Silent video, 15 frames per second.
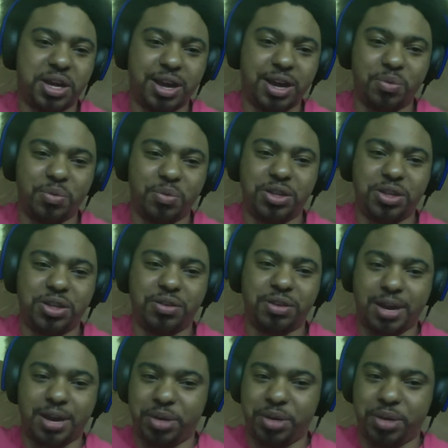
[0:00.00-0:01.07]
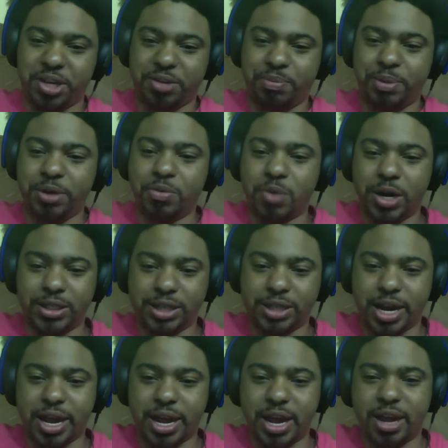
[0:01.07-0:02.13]
really like PSP wise that
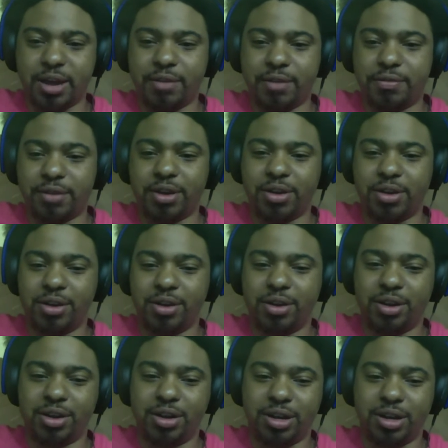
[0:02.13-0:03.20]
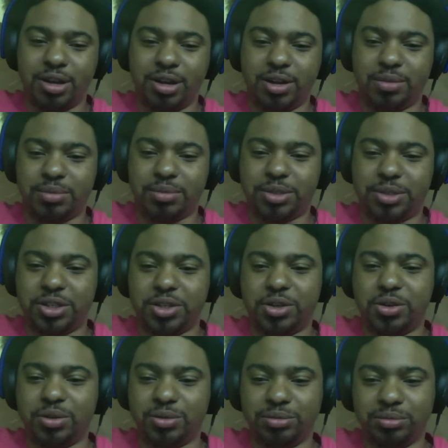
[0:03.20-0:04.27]
I have still.